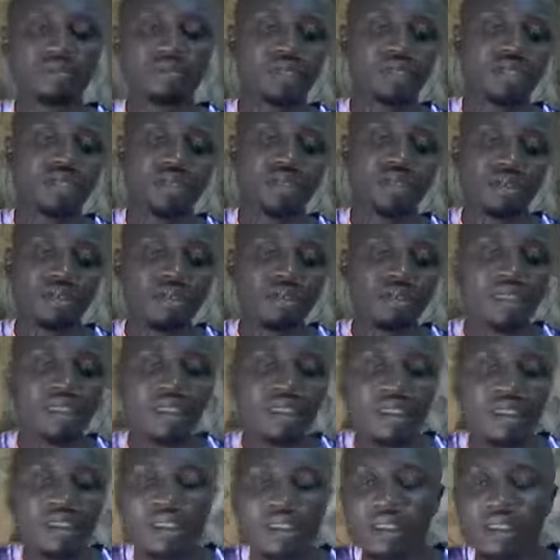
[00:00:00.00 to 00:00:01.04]
You know,
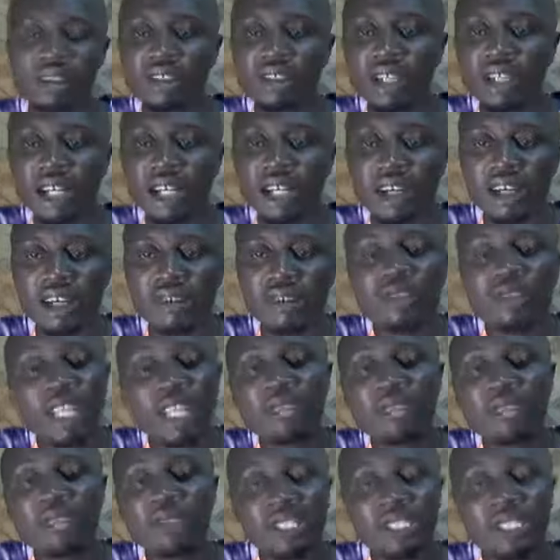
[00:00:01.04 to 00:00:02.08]

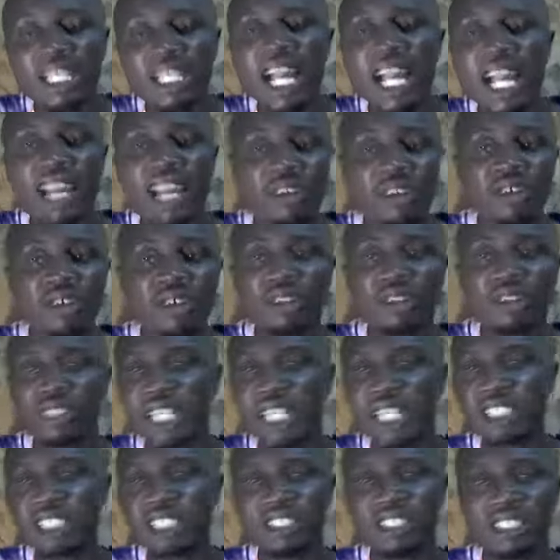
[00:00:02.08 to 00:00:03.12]
we'll see how it goes.
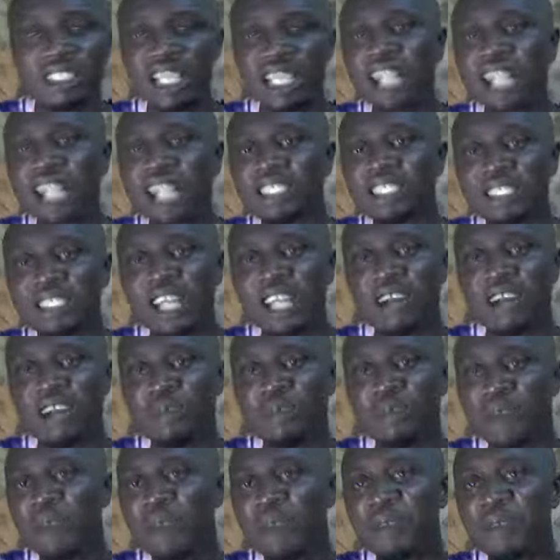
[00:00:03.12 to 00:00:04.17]
As it starts, I'll
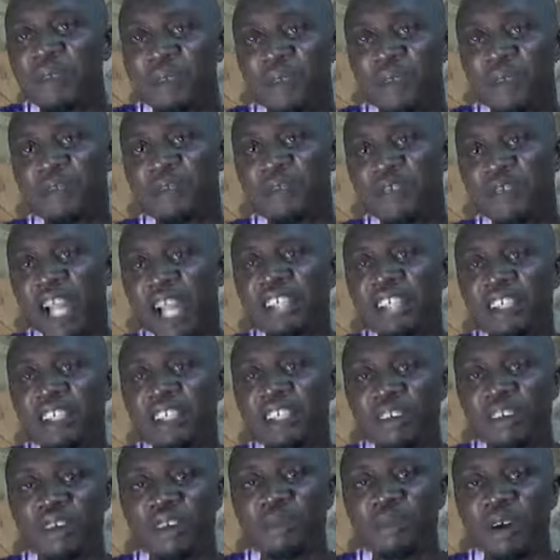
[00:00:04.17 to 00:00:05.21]
probably may find a
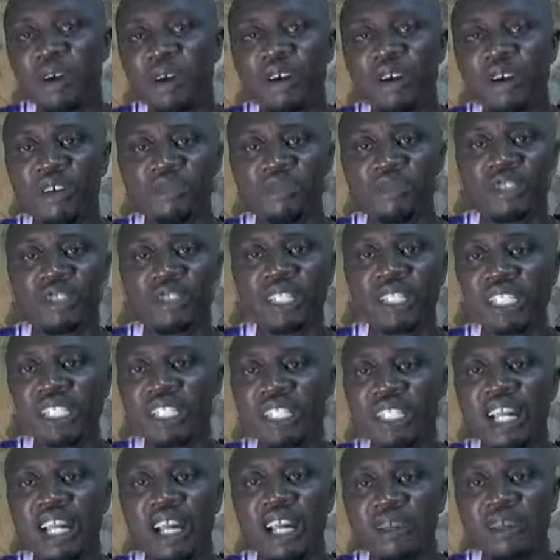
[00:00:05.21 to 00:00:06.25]
more convenient
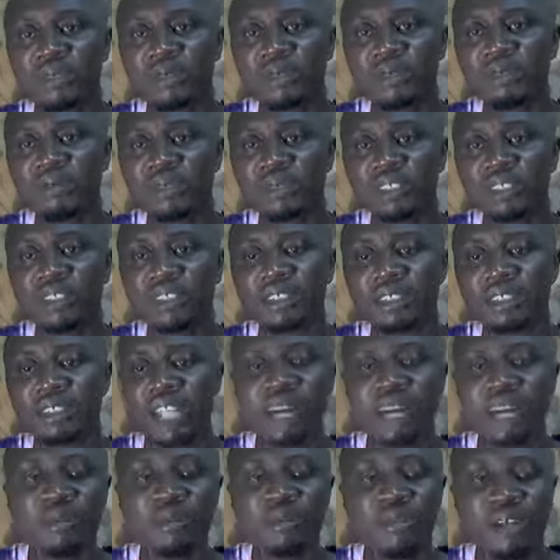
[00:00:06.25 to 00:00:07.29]
time that
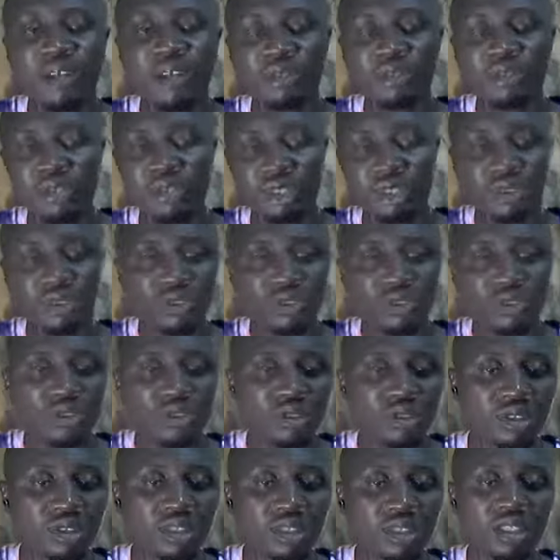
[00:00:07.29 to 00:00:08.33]
I'll just
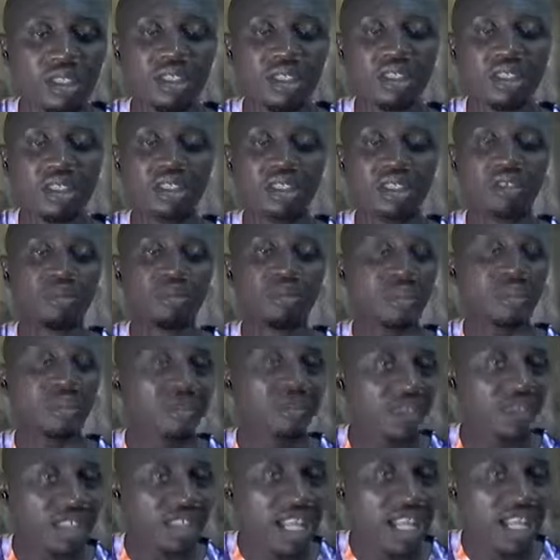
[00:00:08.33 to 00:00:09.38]
choose. But
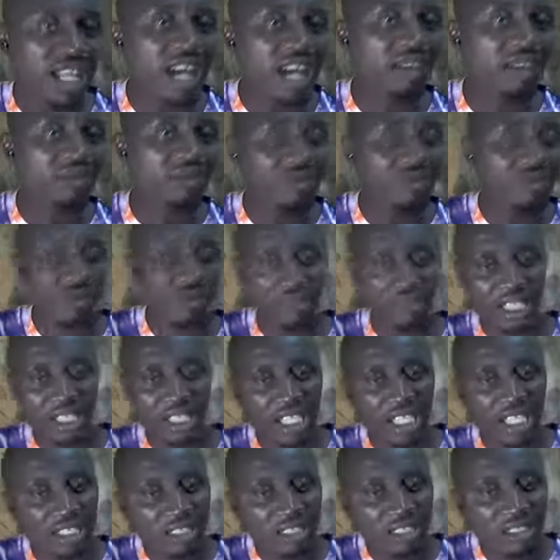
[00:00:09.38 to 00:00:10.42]
for now,
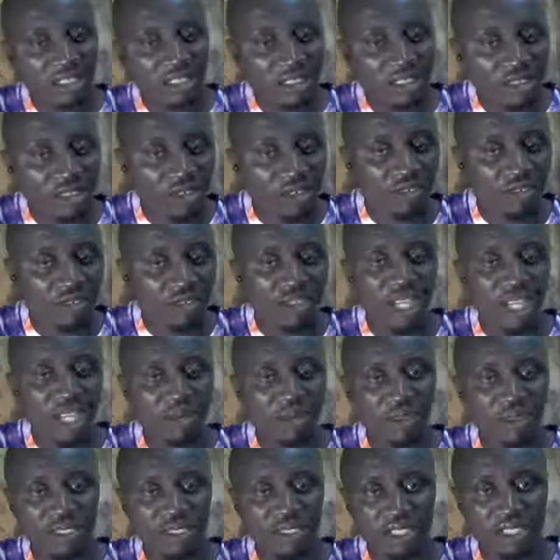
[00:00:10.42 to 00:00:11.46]
yes, hopefully
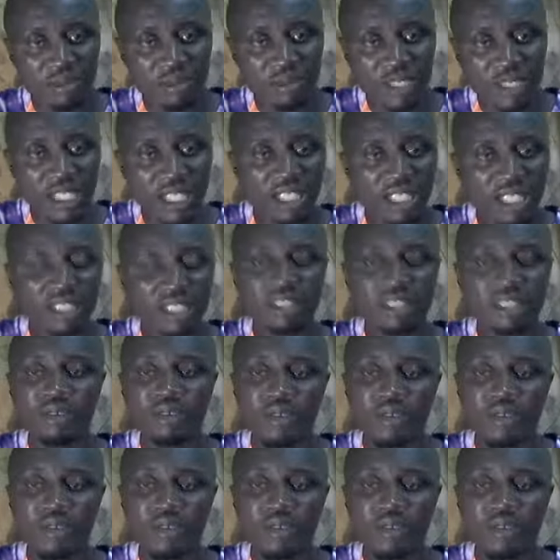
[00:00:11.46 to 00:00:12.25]
I'm doing it daily.